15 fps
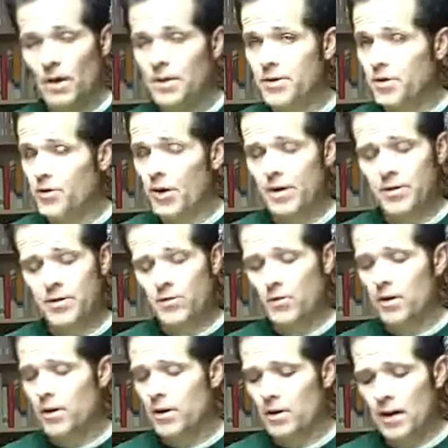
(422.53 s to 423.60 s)
it's a great
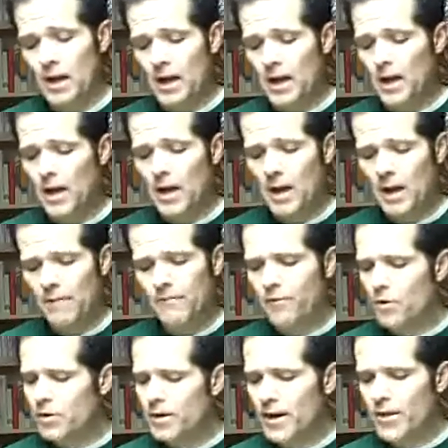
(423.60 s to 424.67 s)
story. At
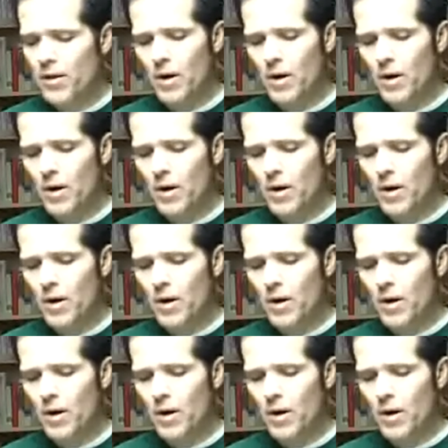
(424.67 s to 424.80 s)
first I